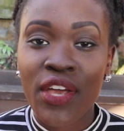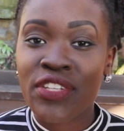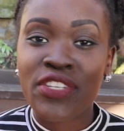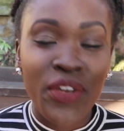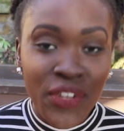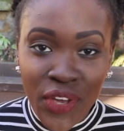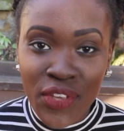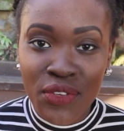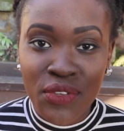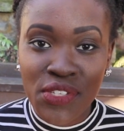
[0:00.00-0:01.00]
Don't go
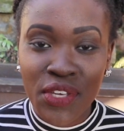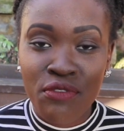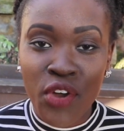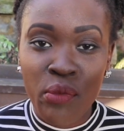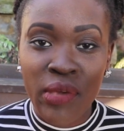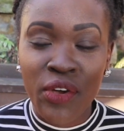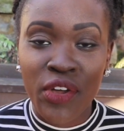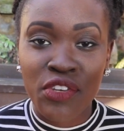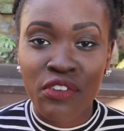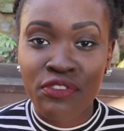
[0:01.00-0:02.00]
using roaming
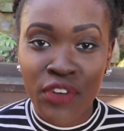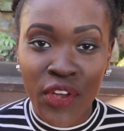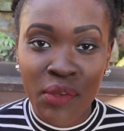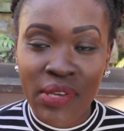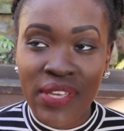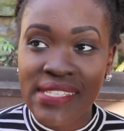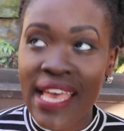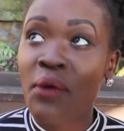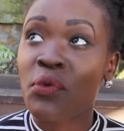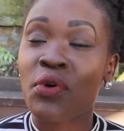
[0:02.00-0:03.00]
on your phone, because
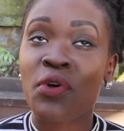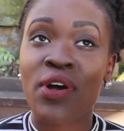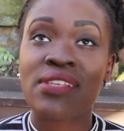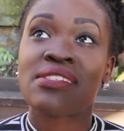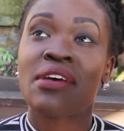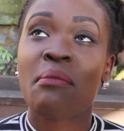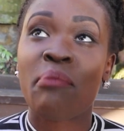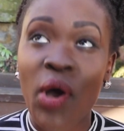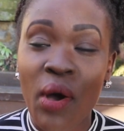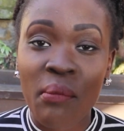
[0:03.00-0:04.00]
that will cost a
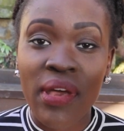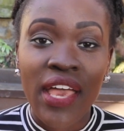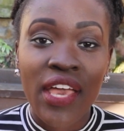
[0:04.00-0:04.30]
bomb.